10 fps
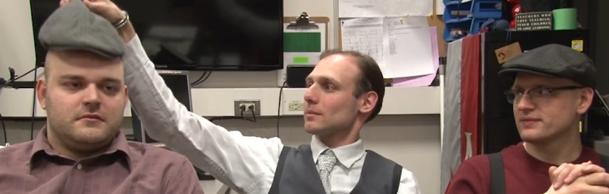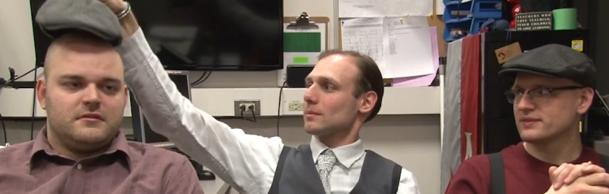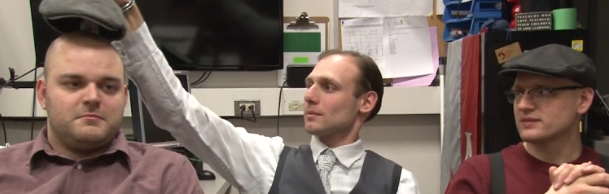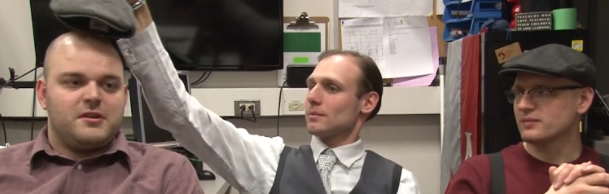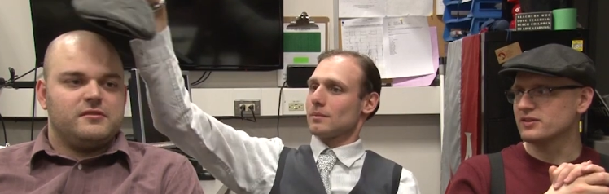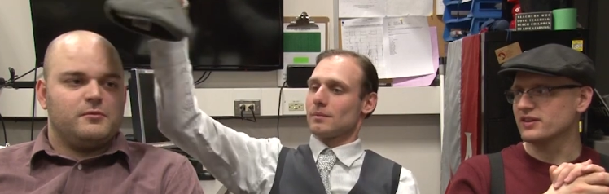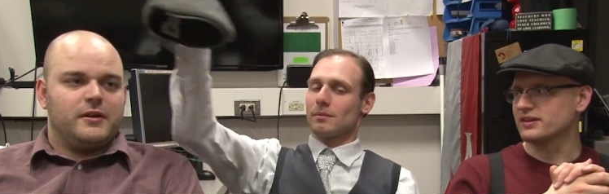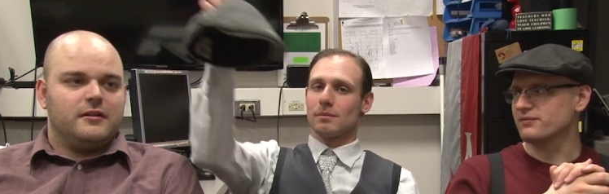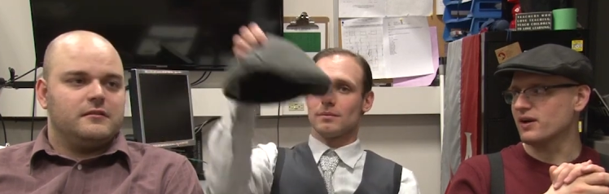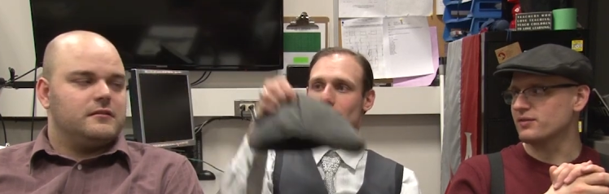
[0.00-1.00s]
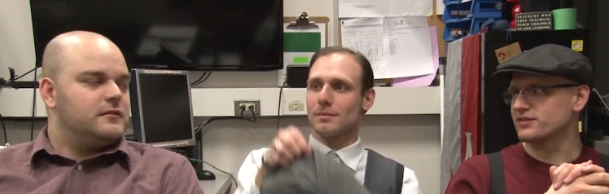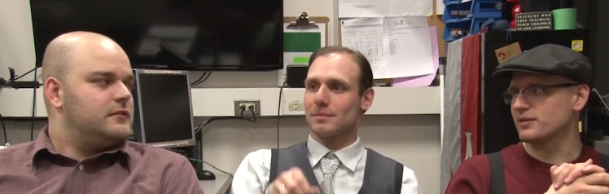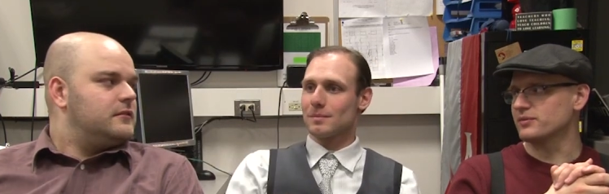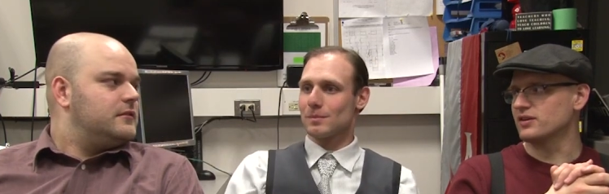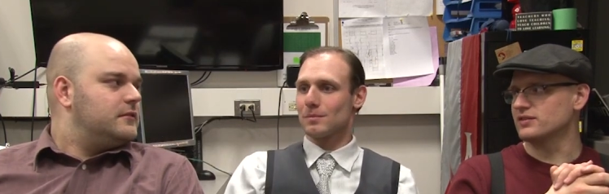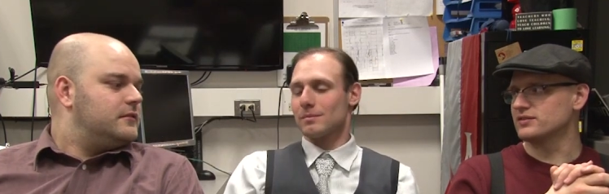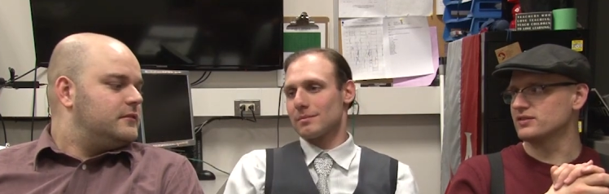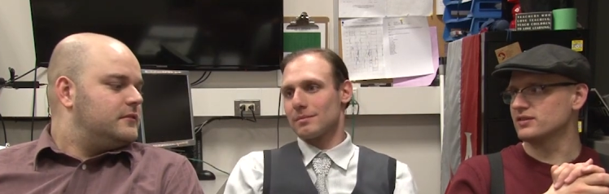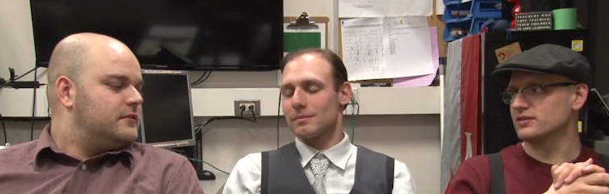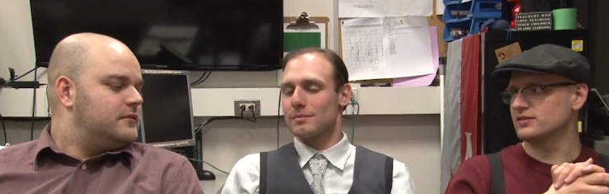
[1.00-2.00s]
Speaker 1: It'd Maybe like weird. if I was coming on
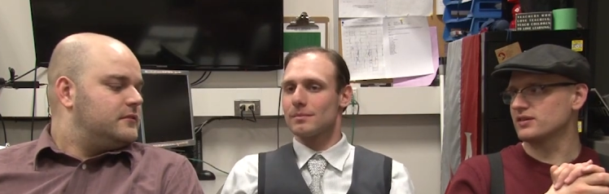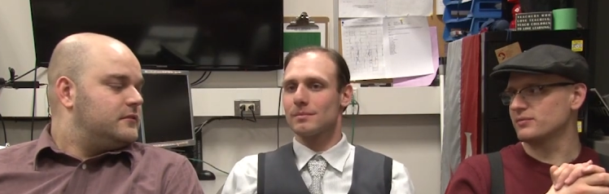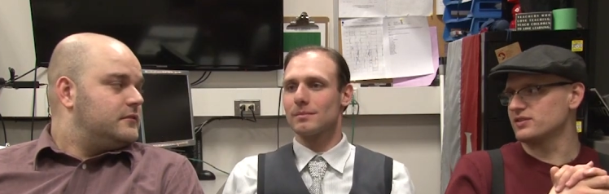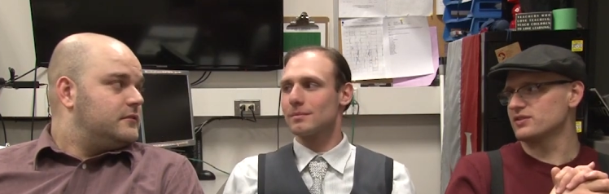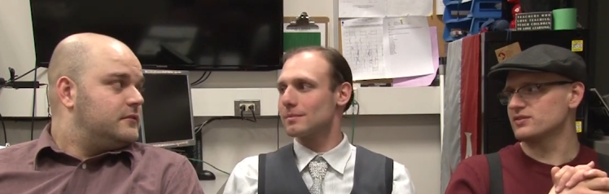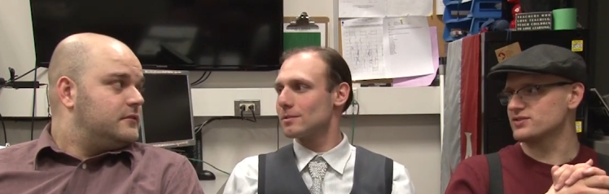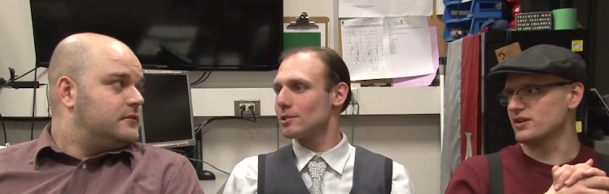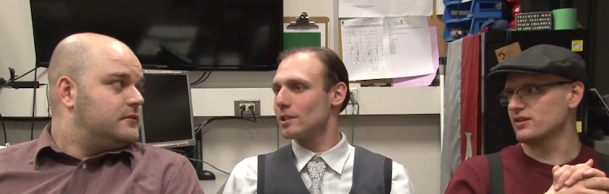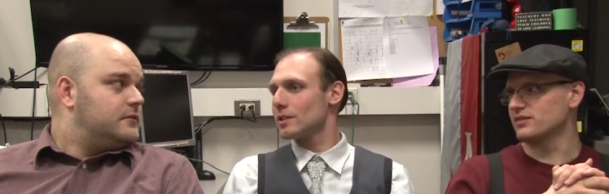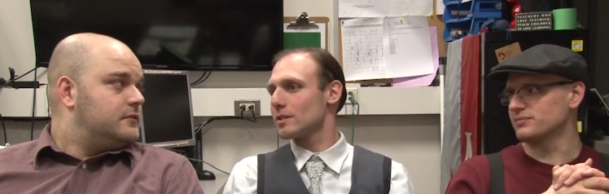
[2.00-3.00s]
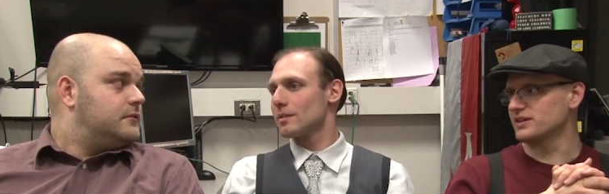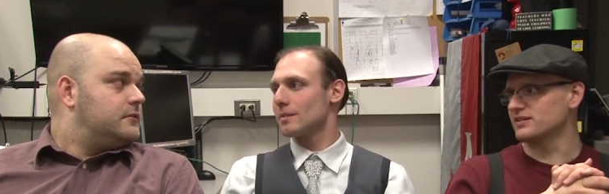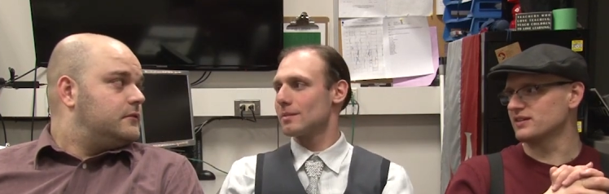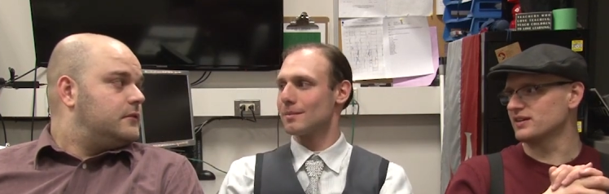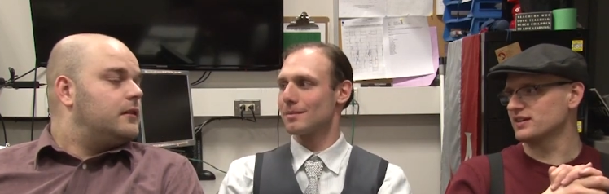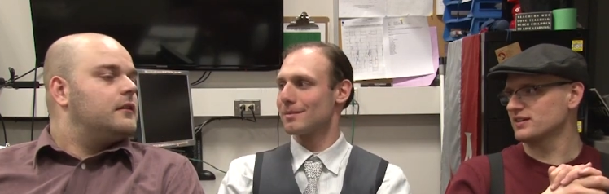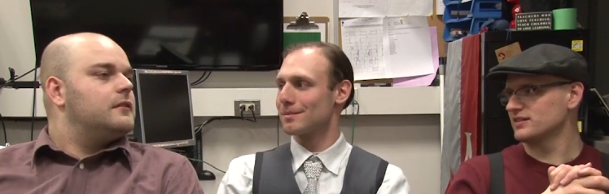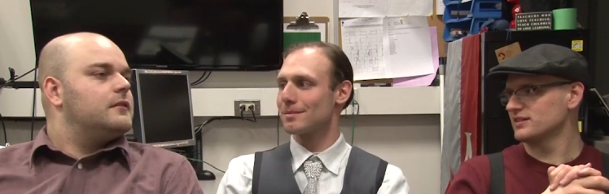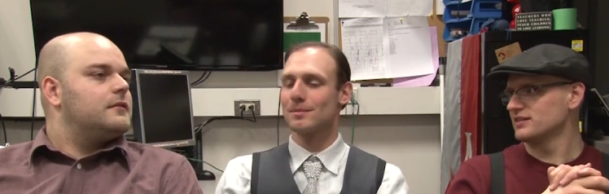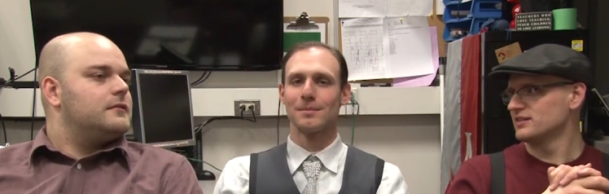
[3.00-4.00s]
your coming to your show Jeez. and being like,
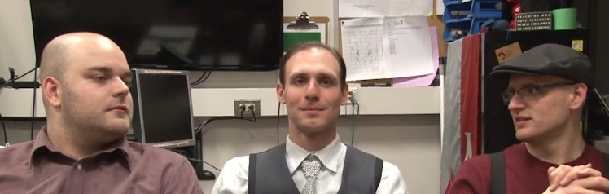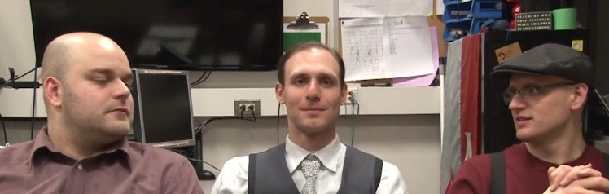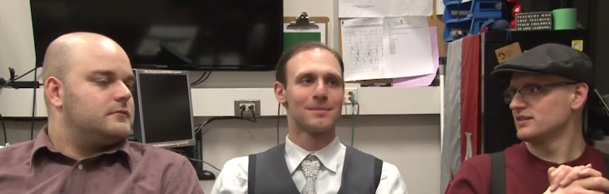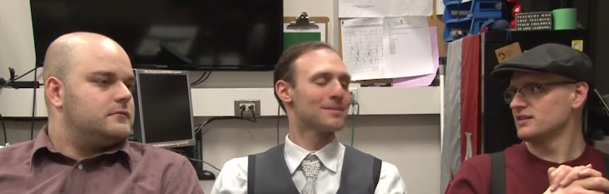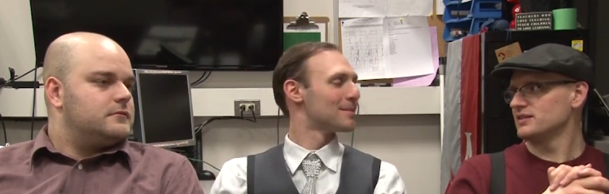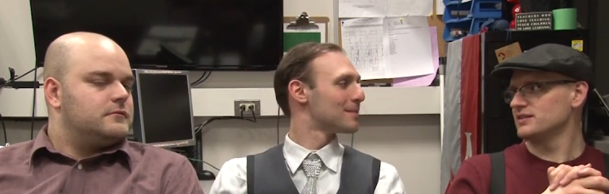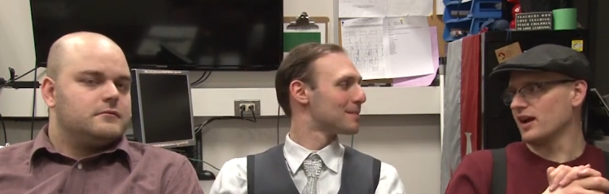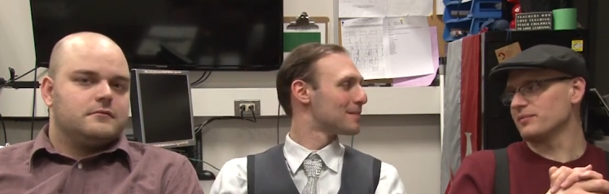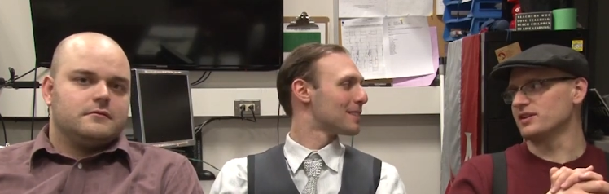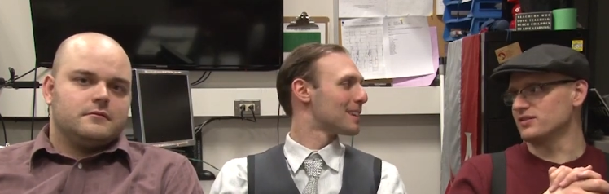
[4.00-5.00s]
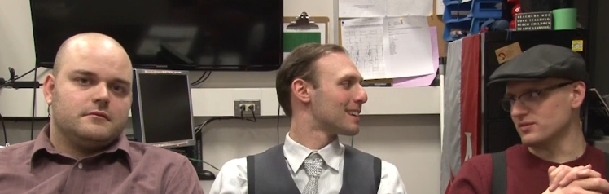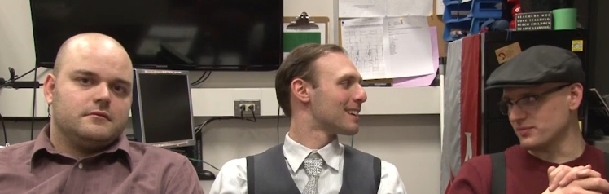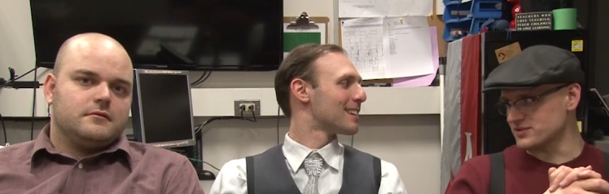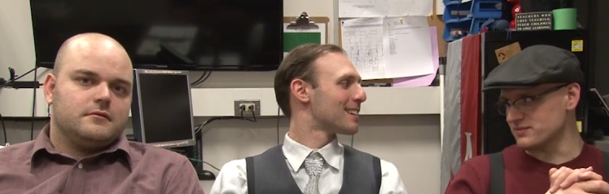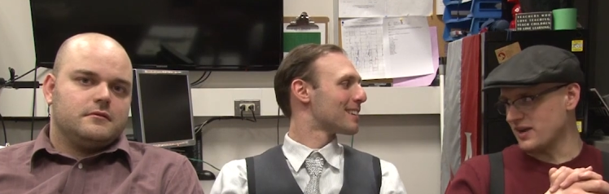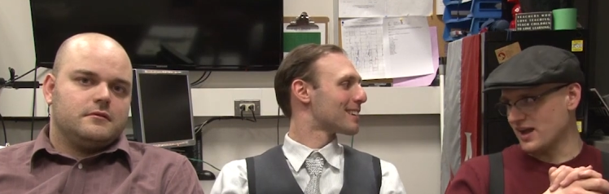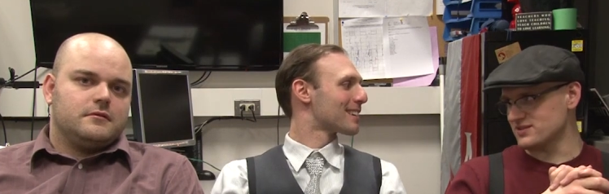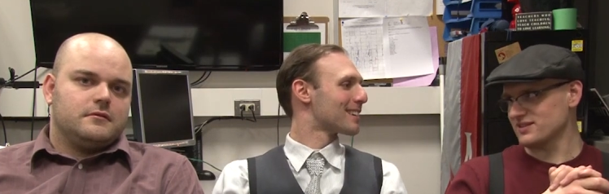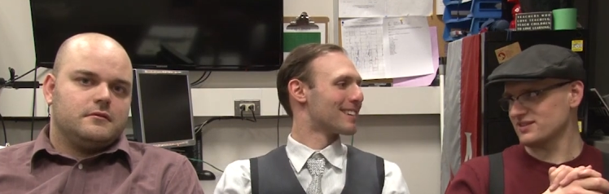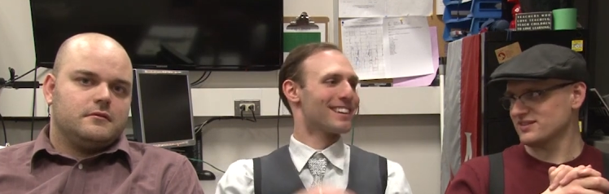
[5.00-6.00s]
"Yeah, I'm gonna do a bunch of
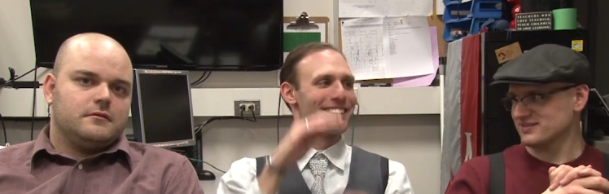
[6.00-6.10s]
magic."